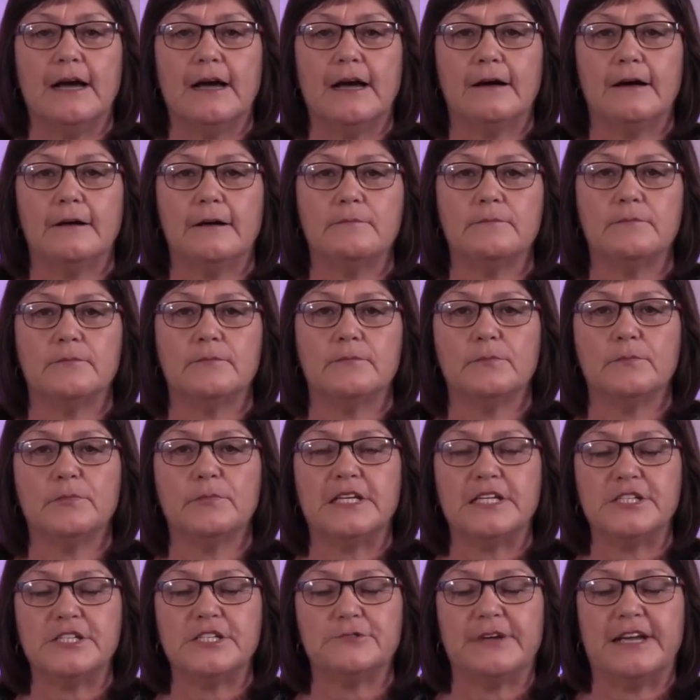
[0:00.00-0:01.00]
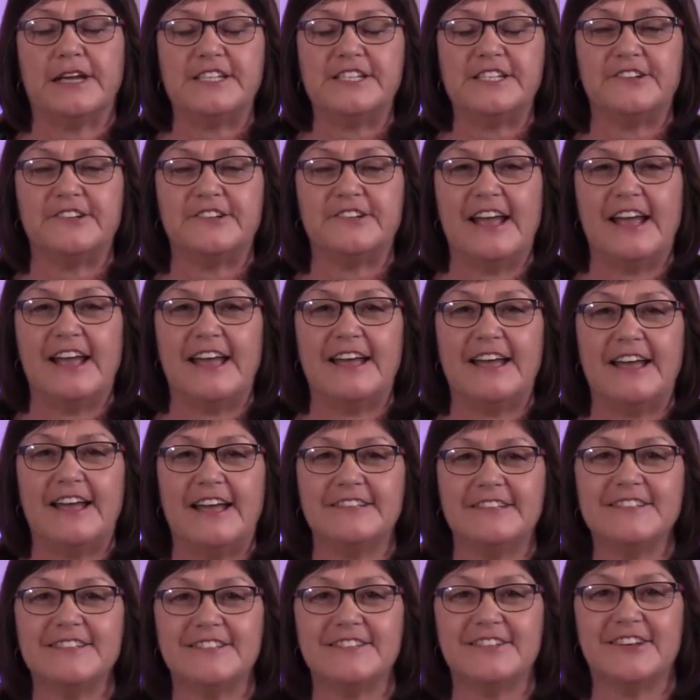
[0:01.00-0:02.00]
Um, please raise your
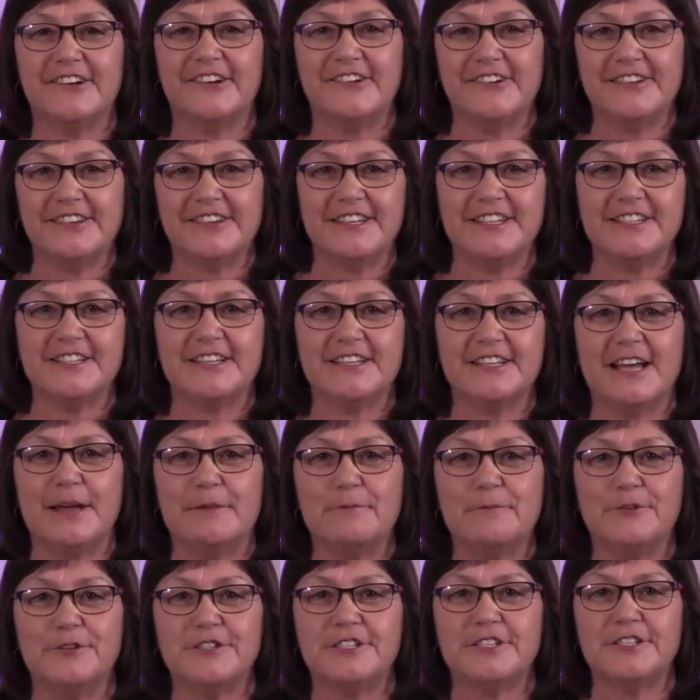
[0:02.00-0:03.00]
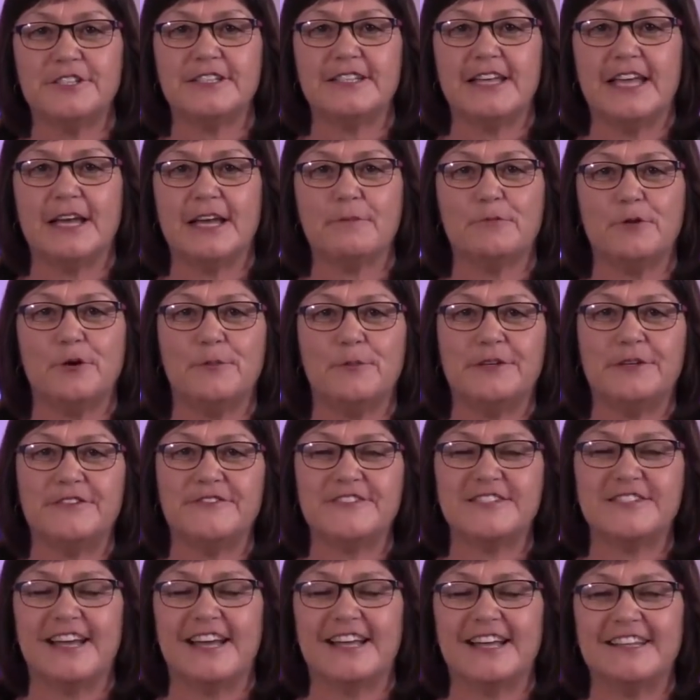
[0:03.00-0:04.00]
hand. So at this time, we'll just take a moment
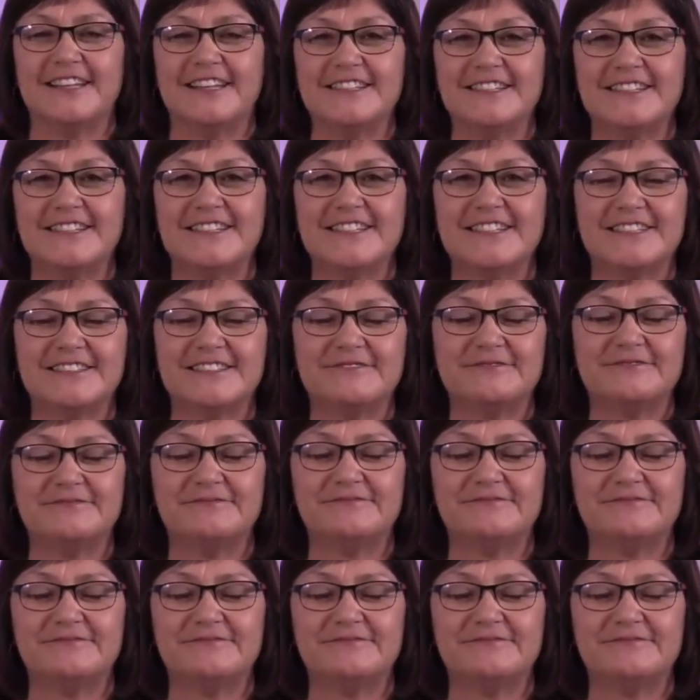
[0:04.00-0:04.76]
of silence.